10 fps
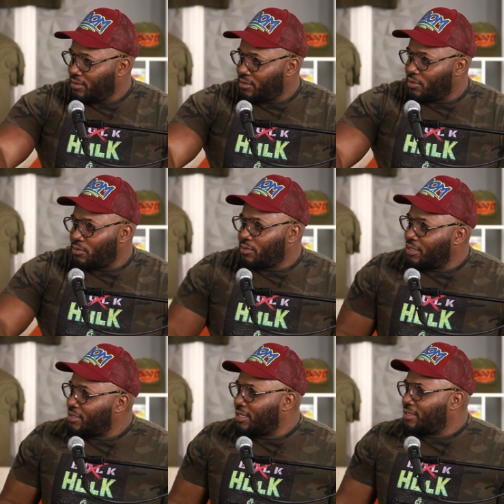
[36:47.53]
So,
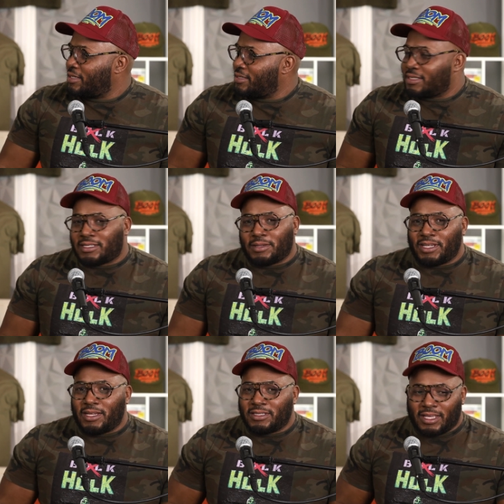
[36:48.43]
because
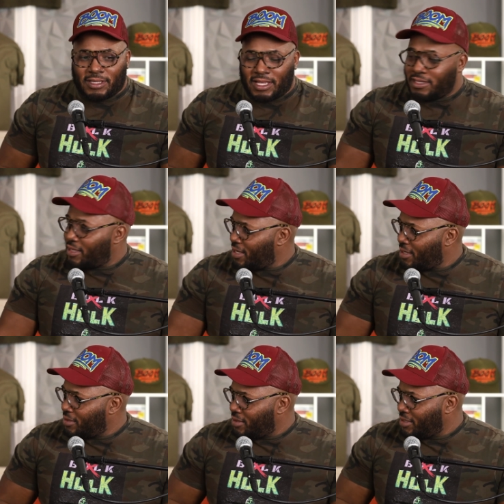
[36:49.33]
sometimes they
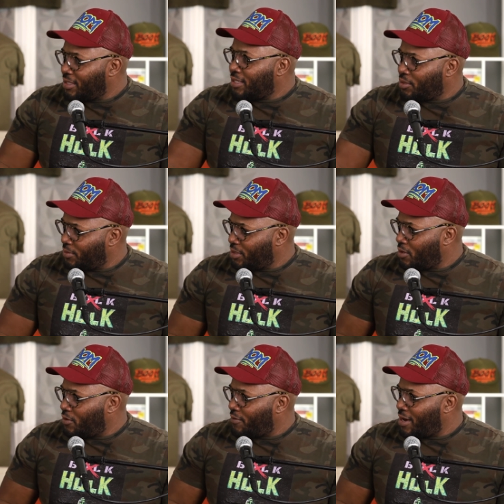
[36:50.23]
these things switch
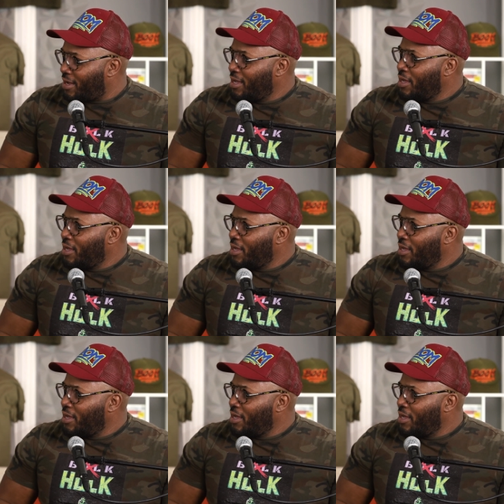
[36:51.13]
off, right?